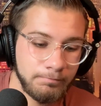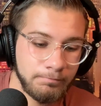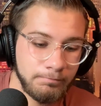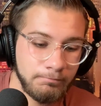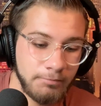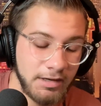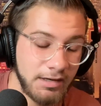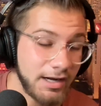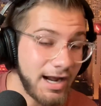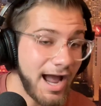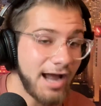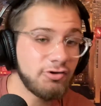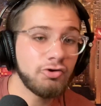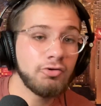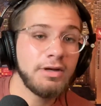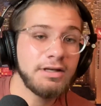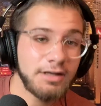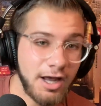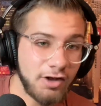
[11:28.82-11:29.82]
And the guys who
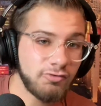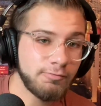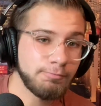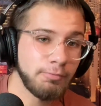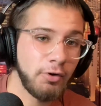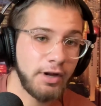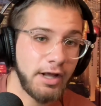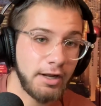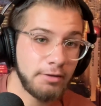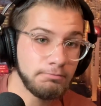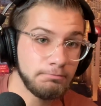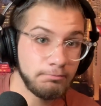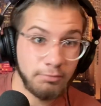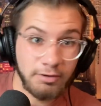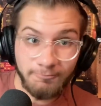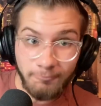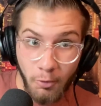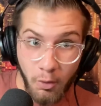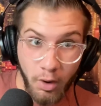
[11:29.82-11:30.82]
he does put in
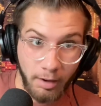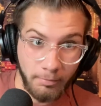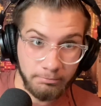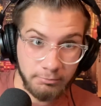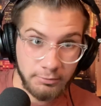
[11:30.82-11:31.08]
perform,